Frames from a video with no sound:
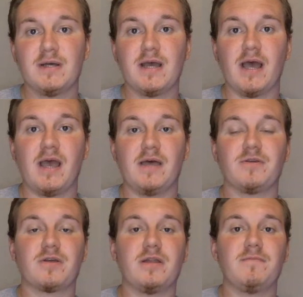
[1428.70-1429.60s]
and
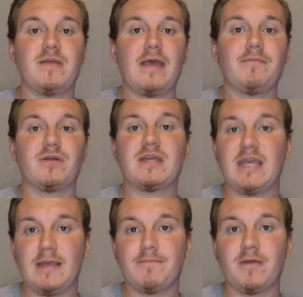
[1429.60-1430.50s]
they're going to be able to
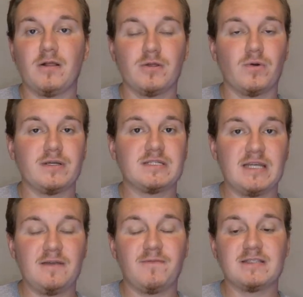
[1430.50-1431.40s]
keep Illinois'
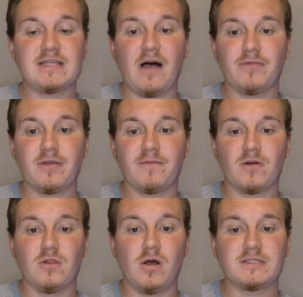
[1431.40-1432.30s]
defense out there for
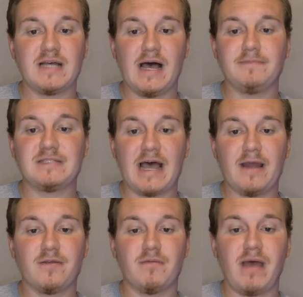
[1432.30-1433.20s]
a long time,
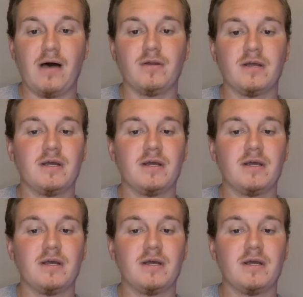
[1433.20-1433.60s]
tire them out.